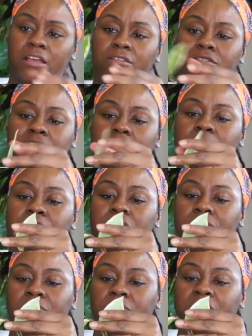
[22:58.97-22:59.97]
some of
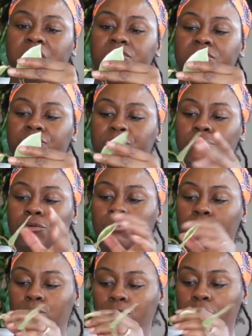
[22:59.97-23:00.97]
the leaves feel
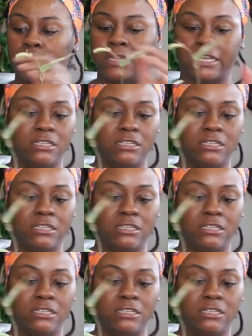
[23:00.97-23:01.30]
really, like